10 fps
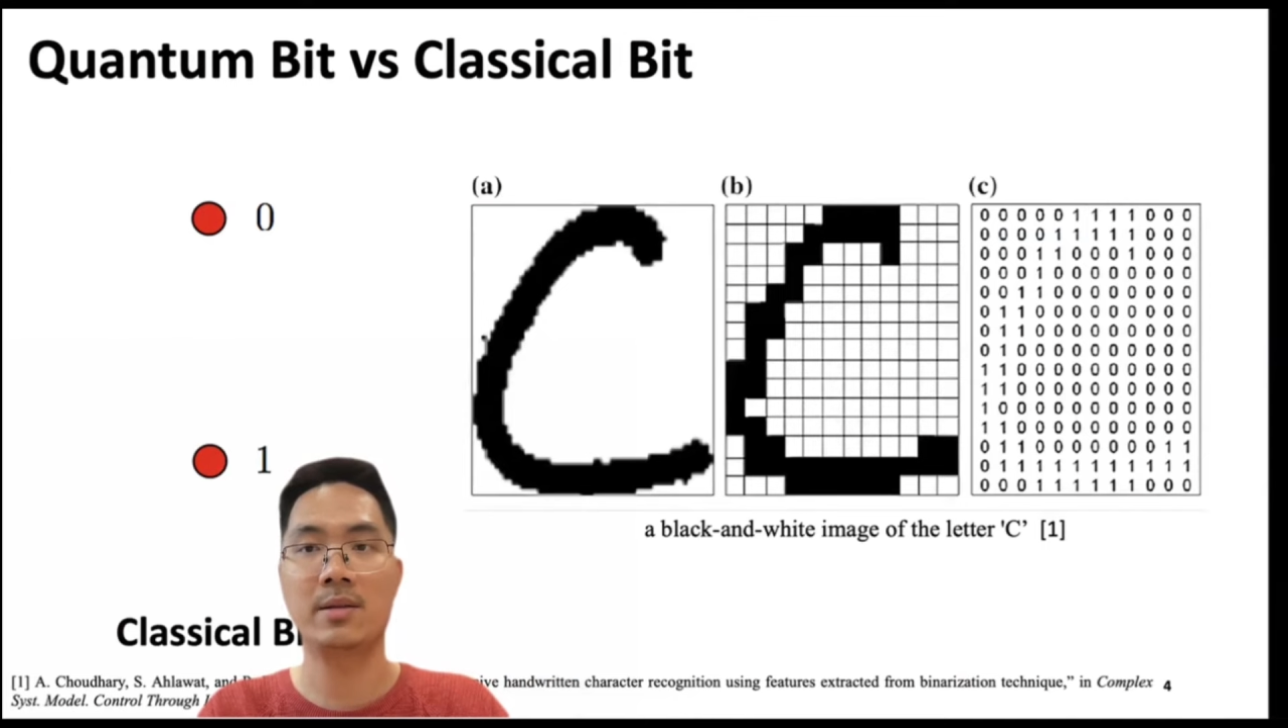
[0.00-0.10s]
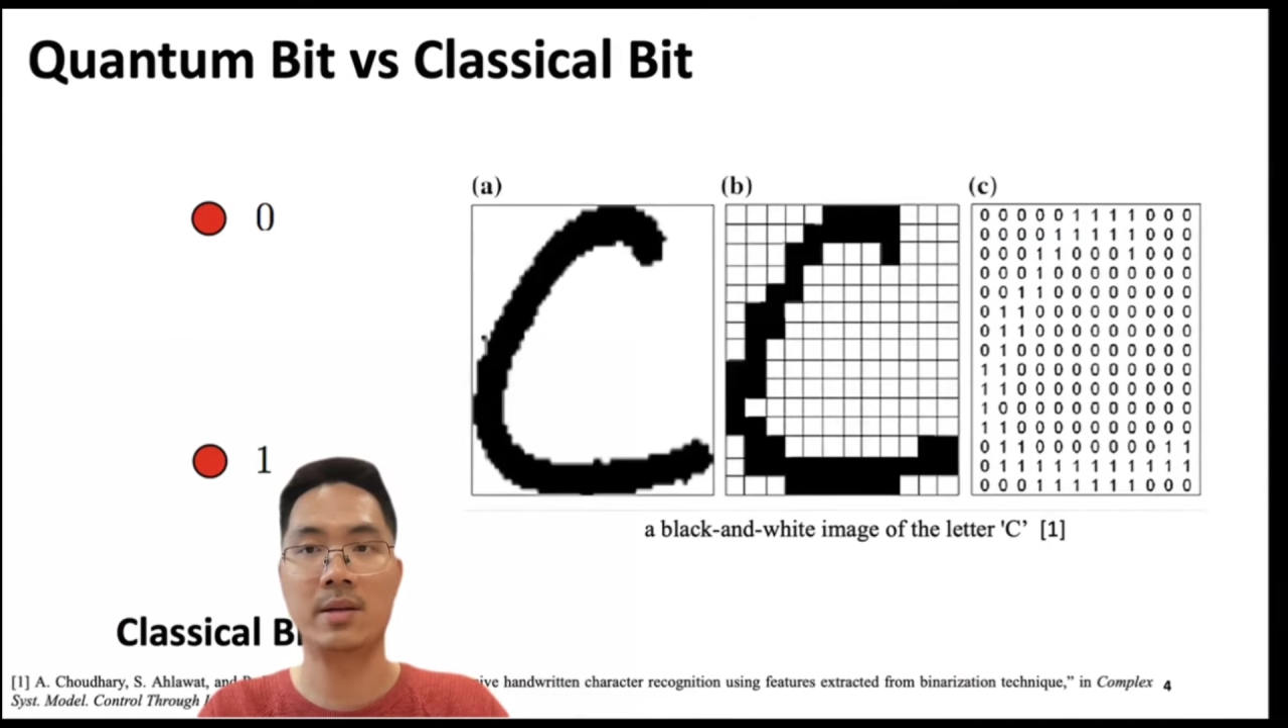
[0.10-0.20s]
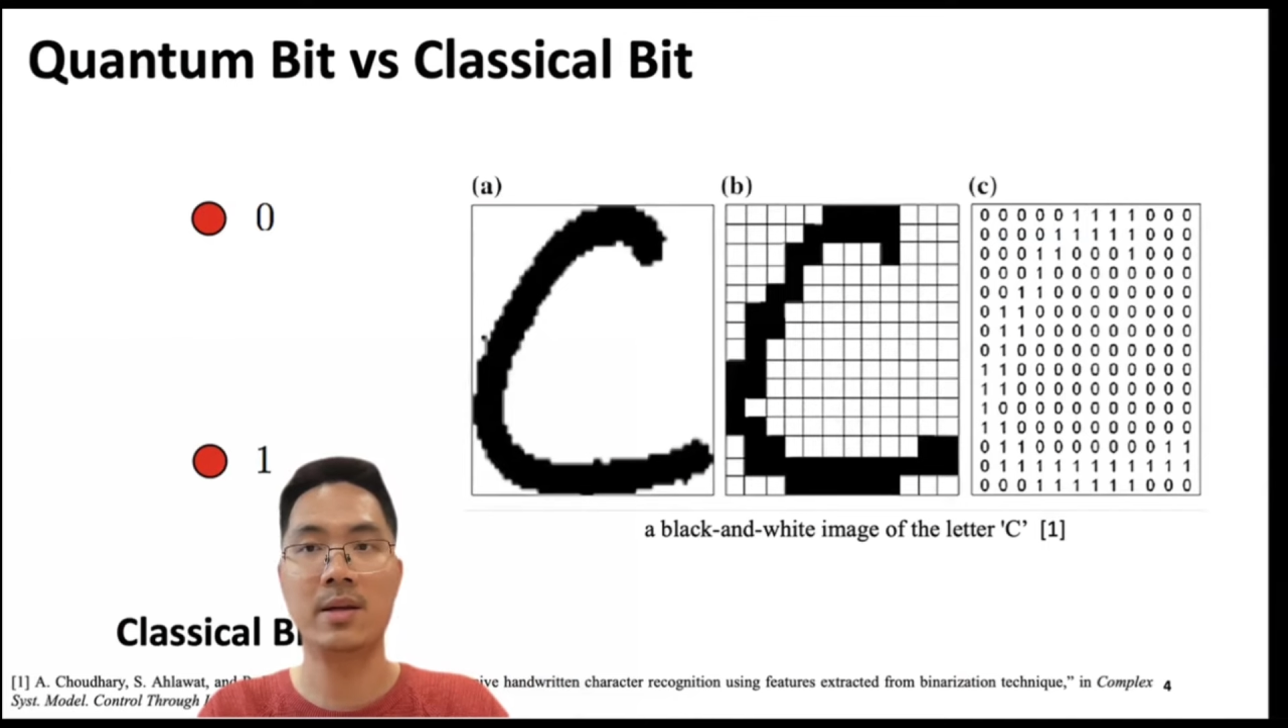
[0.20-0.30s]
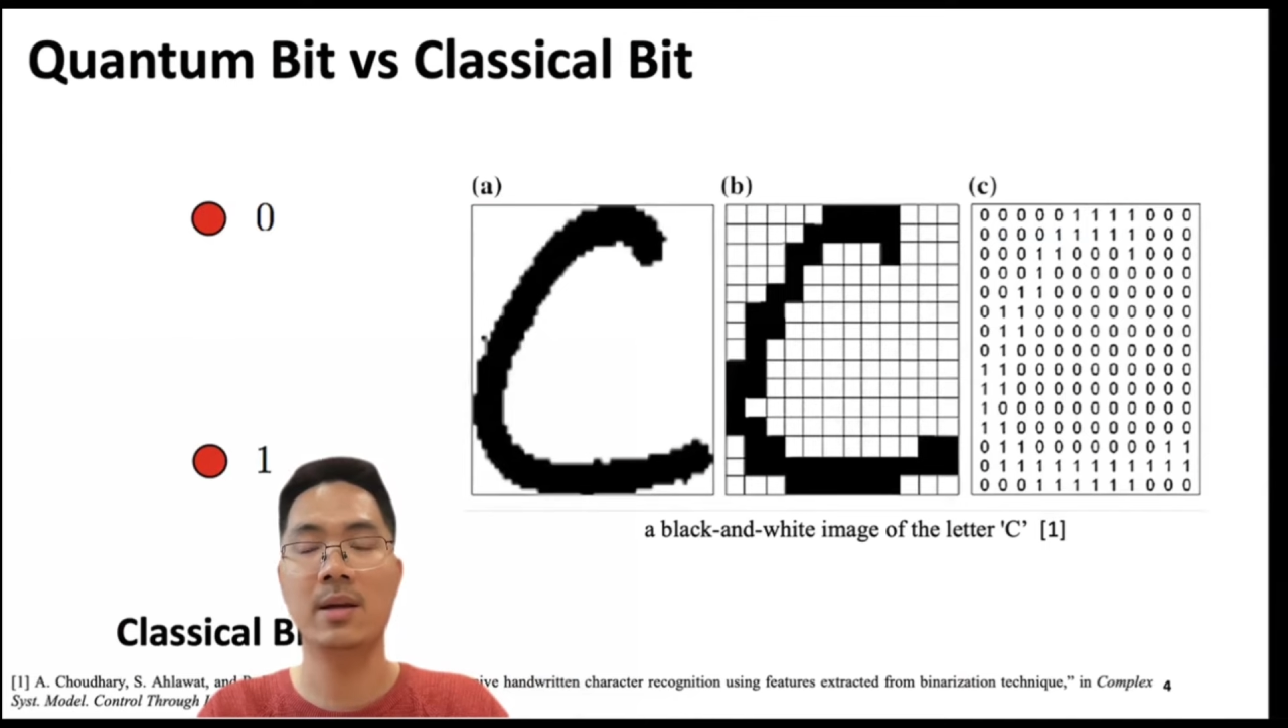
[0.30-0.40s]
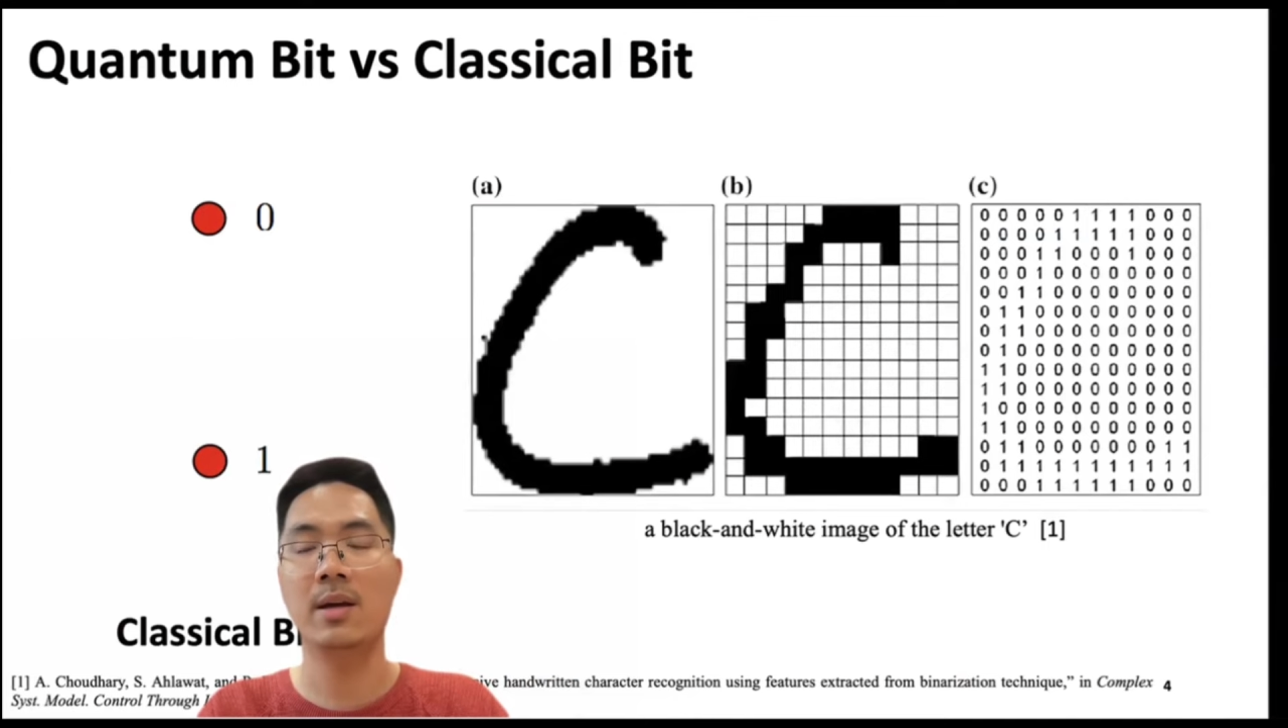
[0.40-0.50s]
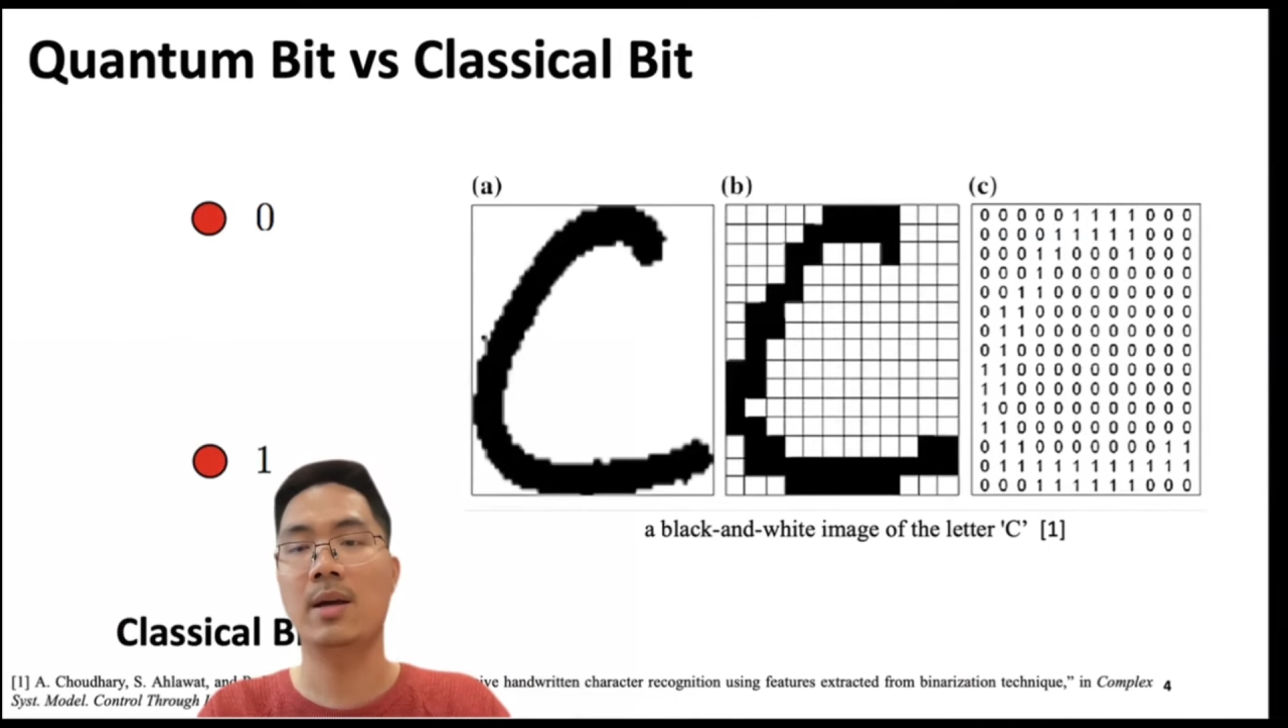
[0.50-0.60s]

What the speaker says: C,